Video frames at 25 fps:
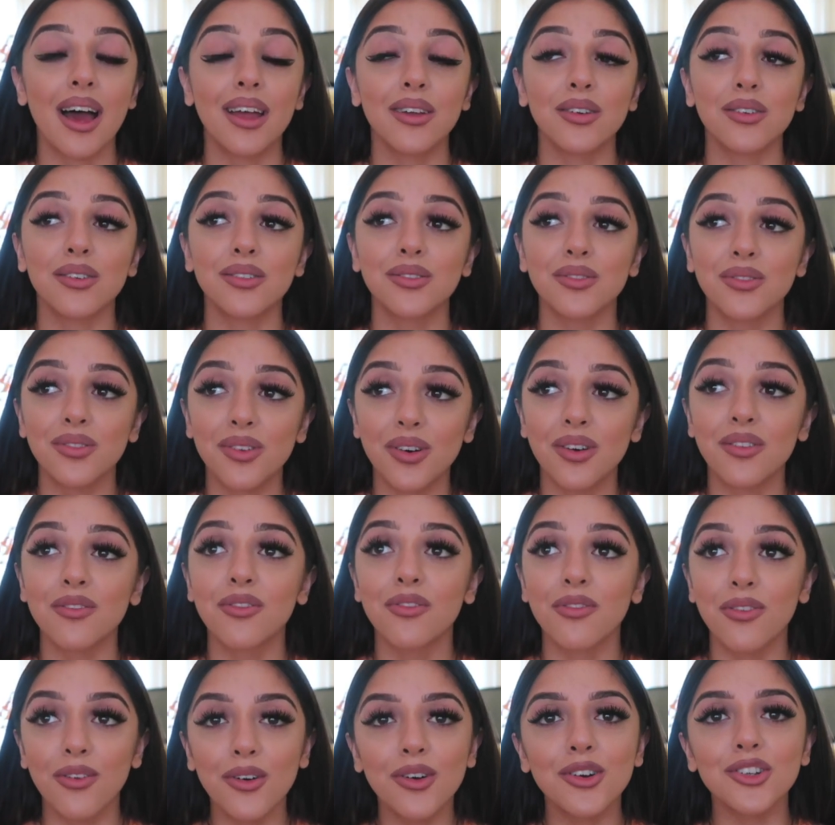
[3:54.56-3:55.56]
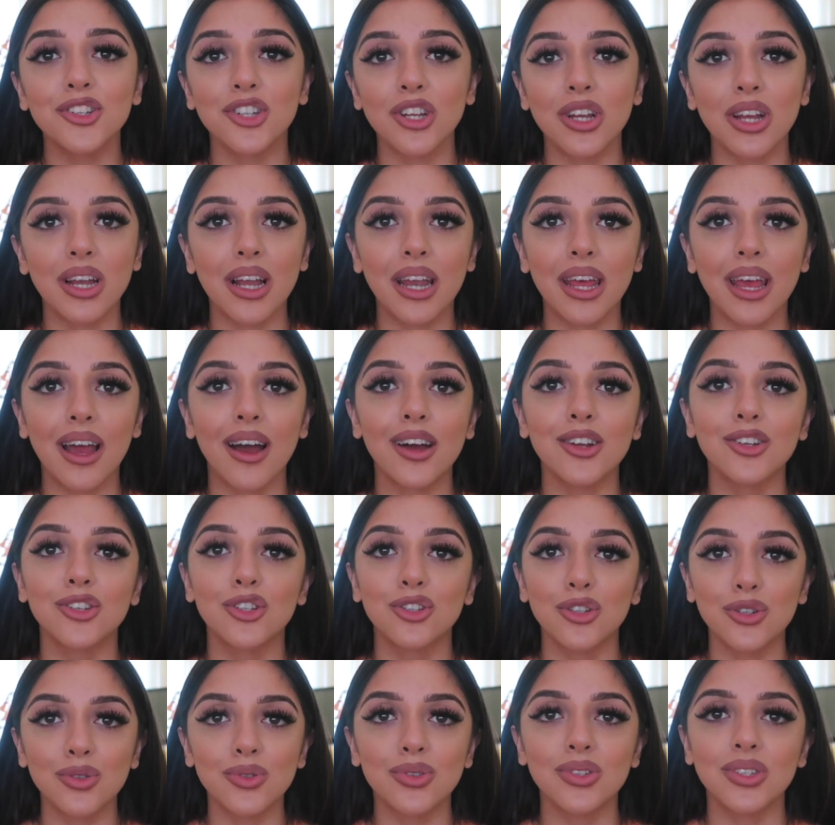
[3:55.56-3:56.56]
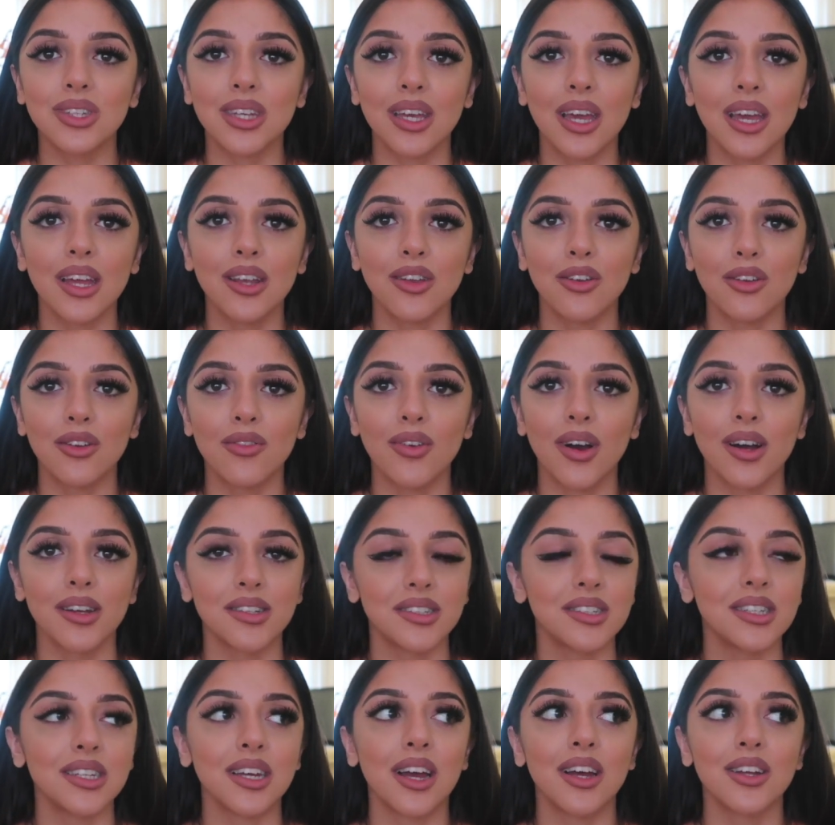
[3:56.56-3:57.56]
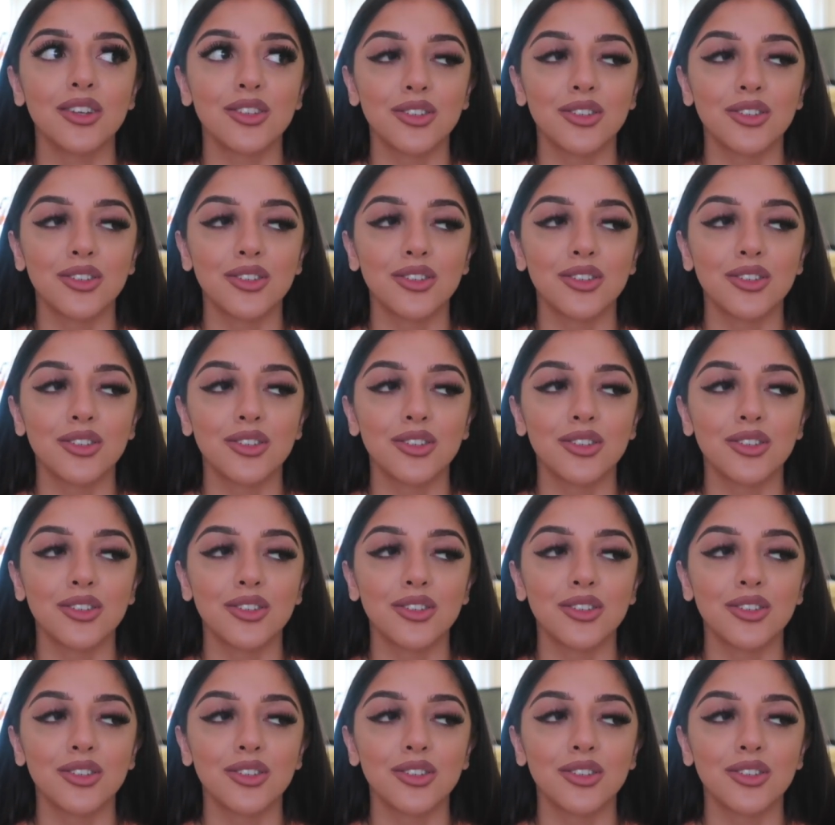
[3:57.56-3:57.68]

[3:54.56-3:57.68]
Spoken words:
and unfortunately I do see it in university.